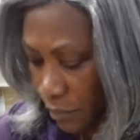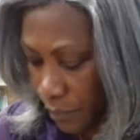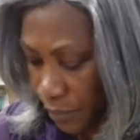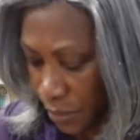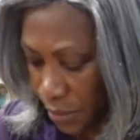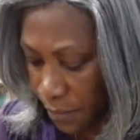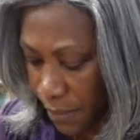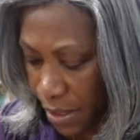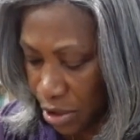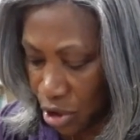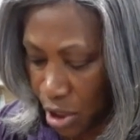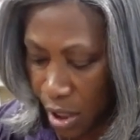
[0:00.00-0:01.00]
Put in my
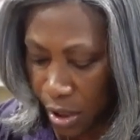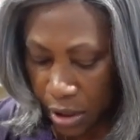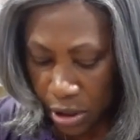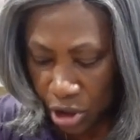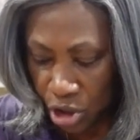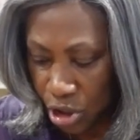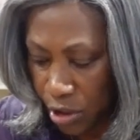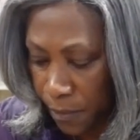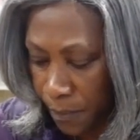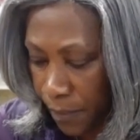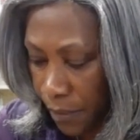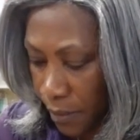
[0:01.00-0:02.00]
chocolate chip,